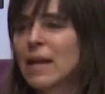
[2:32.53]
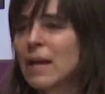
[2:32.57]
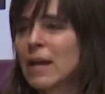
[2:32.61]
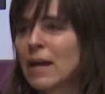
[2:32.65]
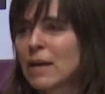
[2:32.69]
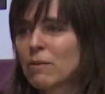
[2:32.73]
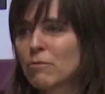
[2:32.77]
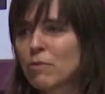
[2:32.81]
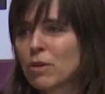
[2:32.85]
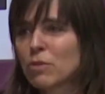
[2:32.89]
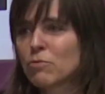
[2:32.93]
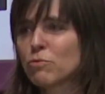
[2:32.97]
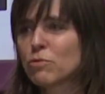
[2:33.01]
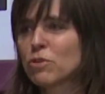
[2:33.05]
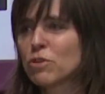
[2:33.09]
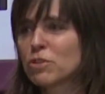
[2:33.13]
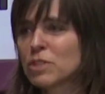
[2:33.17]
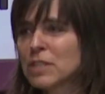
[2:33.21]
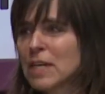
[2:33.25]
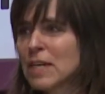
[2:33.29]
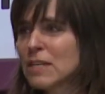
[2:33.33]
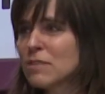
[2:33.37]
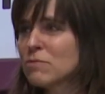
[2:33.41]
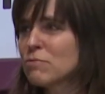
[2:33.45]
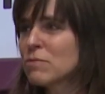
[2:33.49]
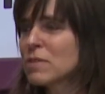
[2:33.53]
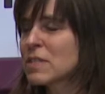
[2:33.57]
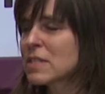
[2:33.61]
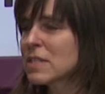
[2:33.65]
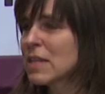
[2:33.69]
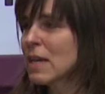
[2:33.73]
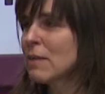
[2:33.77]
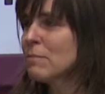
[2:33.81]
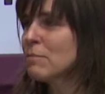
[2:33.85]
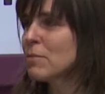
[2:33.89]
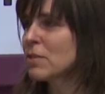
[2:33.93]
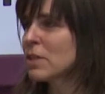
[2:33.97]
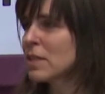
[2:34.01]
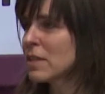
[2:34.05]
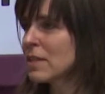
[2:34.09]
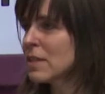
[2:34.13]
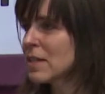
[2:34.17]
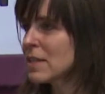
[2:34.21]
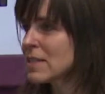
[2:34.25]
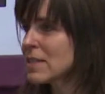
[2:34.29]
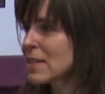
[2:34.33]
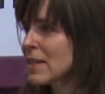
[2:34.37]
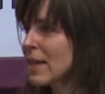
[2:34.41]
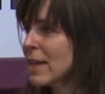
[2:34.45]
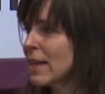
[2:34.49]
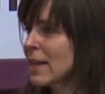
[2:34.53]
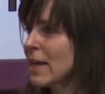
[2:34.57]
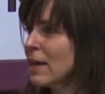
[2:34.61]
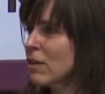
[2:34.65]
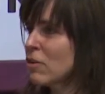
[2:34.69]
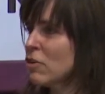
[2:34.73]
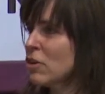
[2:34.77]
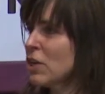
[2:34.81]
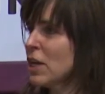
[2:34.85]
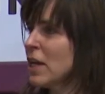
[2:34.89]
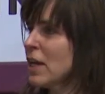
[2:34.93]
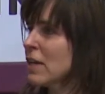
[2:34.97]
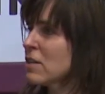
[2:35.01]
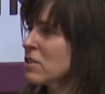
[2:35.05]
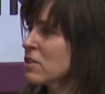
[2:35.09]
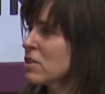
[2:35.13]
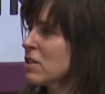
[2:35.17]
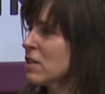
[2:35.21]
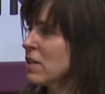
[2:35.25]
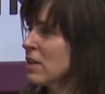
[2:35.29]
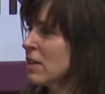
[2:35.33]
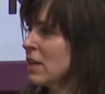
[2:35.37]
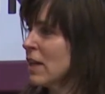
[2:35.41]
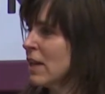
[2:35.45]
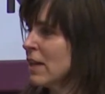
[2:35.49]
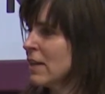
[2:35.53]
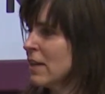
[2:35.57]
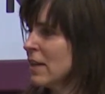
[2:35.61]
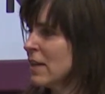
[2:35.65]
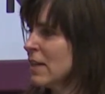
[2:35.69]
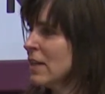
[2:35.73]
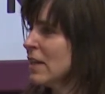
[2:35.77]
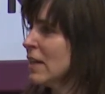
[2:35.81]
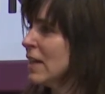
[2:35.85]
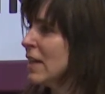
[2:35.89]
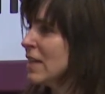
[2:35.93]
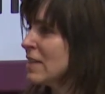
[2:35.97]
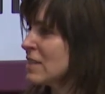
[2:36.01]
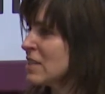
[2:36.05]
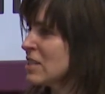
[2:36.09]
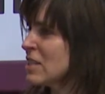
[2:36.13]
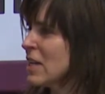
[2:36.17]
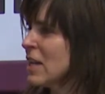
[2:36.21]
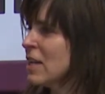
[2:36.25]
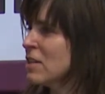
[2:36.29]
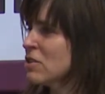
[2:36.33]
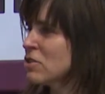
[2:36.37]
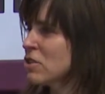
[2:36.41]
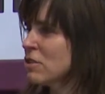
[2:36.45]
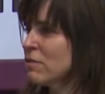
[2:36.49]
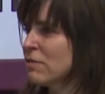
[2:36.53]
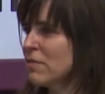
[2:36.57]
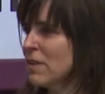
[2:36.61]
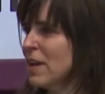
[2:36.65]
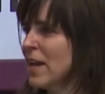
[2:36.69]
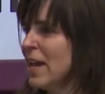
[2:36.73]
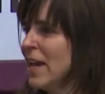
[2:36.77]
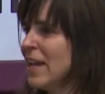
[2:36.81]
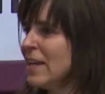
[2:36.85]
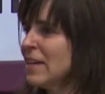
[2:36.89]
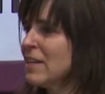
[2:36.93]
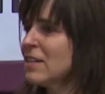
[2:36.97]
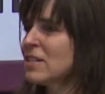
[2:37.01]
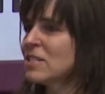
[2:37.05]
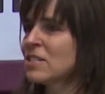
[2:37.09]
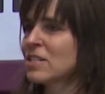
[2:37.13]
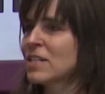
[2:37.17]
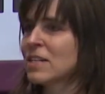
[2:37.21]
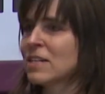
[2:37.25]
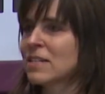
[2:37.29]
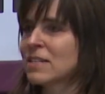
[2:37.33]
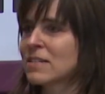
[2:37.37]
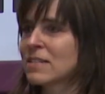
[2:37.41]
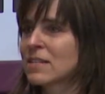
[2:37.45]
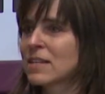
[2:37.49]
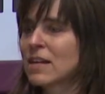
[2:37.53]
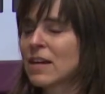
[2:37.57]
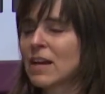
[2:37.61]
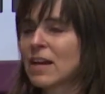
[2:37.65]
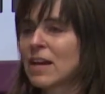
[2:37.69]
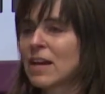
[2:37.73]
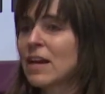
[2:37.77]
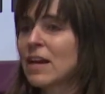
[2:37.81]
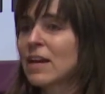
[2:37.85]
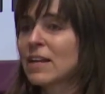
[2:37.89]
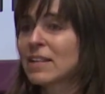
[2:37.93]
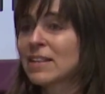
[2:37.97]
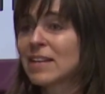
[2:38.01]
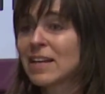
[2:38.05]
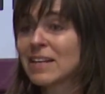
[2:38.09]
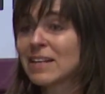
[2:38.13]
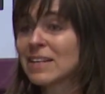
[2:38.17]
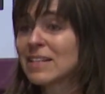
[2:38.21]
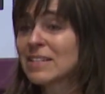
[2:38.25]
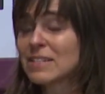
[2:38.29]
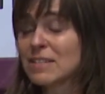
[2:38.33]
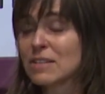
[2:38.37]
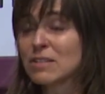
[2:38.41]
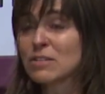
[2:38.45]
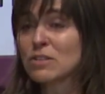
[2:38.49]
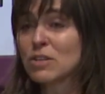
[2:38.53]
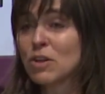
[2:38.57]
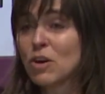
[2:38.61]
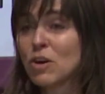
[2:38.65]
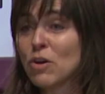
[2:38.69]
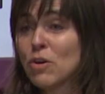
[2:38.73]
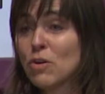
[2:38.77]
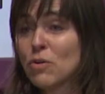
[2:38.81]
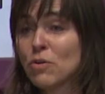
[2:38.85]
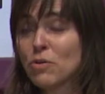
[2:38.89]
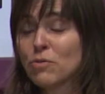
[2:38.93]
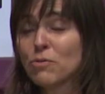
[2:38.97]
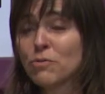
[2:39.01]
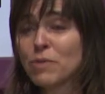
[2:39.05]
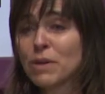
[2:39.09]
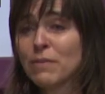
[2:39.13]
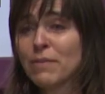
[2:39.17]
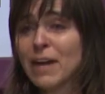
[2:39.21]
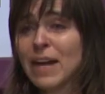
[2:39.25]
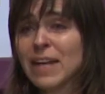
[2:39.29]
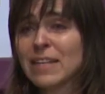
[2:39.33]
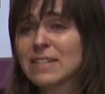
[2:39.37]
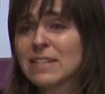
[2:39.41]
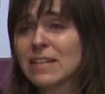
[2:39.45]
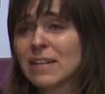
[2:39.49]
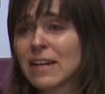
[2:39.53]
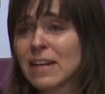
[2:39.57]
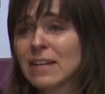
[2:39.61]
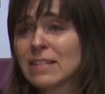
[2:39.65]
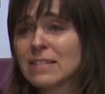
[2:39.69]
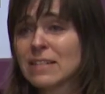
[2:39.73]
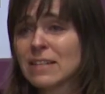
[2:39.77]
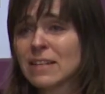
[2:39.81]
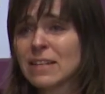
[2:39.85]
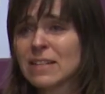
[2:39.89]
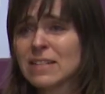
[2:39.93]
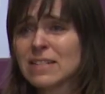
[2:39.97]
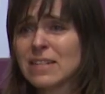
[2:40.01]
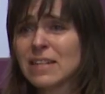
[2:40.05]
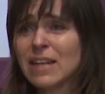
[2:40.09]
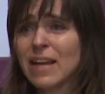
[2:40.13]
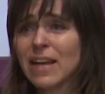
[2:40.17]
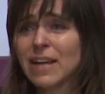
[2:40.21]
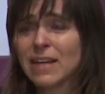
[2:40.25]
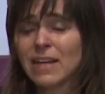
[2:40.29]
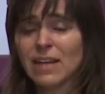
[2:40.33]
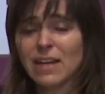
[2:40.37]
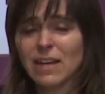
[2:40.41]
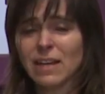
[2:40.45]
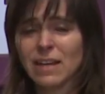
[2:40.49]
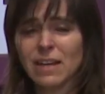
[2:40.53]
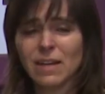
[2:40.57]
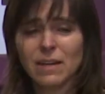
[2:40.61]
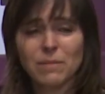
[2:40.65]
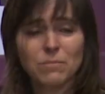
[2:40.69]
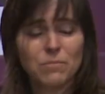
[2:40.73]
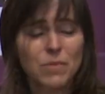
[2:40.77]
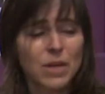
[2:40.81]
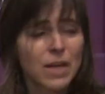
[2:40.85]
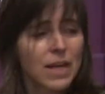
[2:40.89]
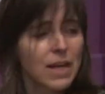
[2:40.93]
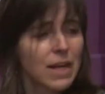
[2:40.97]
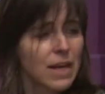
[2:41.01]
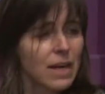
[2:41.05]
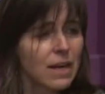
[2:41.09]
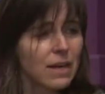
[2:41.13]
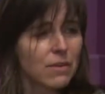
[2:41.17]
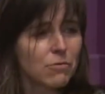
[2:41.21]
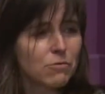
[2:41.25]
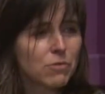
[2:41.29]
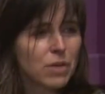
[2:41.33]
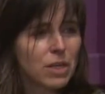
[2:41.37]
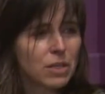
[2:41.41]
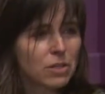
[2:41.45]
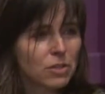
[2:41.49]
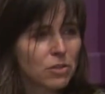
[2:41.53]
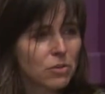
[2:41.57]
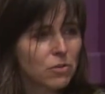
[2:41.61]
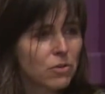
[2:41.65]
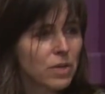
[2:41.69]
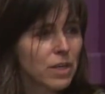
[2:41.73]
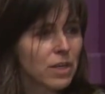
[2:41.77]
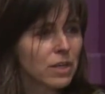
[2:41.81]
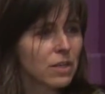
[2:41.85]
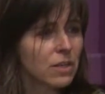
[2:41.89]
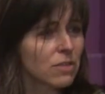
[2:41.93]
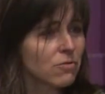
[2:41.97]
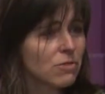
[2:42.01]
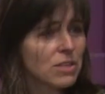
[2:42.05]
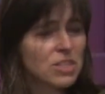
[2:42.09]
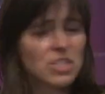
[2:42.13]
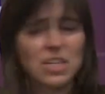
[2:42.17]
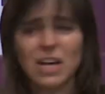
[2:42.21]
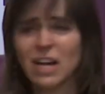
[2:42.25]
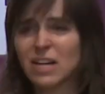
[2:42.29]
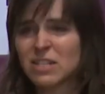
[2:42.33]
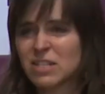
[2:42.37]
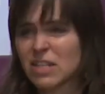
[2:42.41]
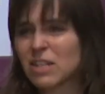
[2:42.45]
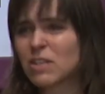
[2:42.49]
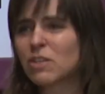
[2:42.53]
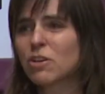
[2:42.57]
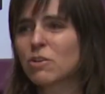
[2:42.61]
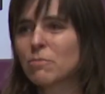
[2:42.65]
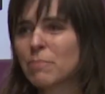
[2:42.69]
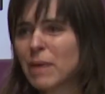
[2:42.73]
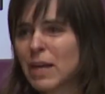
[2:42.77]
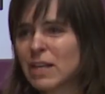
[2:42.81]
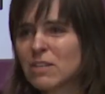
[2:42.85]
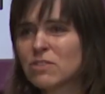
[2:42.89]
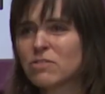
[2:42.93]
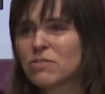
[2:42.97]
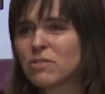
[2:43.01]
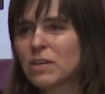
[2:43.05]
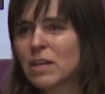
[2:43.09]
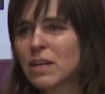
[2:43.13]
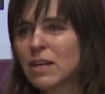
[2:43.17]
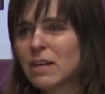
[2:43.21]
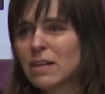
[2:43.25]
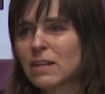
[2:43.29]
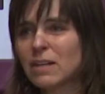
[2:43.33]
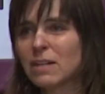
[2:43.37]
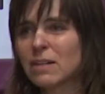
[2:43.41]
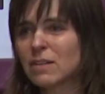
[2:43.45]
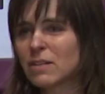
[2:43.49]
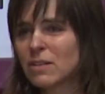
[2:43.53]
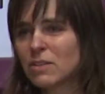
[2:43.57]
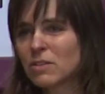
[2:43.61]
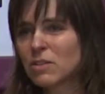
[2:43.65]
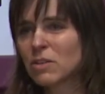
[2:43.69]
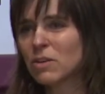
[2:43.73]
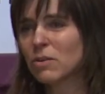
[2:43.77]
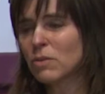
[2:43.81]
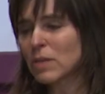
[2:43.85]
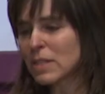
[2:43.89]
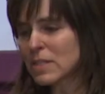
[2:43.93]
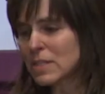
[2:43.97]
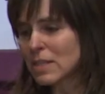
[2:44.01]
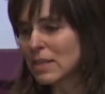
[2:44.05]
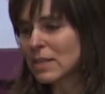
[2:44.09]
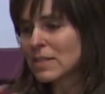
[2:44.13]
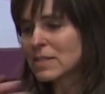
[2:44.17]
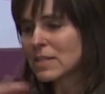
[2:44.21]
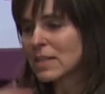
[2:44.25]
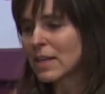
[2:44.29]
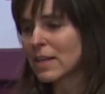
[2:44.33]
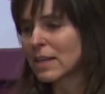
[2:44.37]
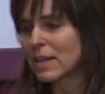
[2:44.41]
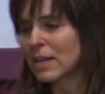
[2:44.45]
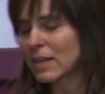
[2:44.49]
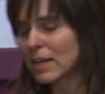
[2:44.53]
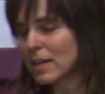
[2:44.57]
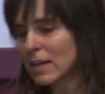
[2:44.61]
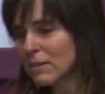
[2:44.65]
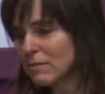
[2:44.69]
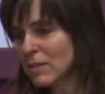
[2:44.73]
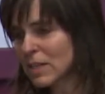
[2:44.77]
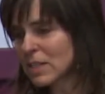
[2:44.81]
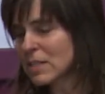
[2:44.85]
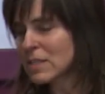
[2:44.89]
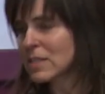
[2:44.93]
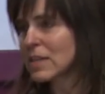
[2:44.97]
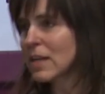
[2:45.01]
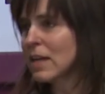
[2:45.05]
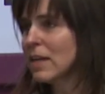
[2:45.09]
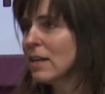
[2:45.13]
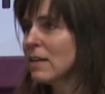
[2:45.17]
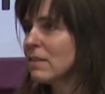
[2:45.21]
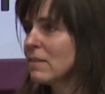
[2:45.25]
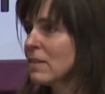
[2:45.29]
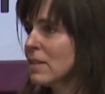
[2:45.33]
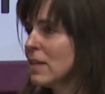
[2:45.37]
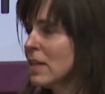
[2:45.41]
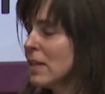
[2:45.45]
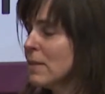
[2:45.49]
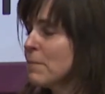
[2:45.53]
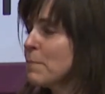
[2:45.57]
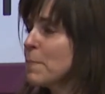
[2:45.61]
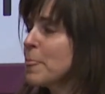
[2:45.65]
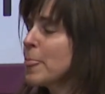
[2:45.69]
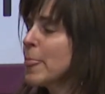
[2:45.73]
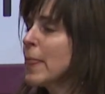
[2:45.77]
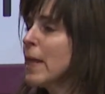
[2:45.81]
And when you dance with somebody, there's like a connection and an exchange of energies that is so revitalizing. It's like recharging your battery. It's like a give and take thing.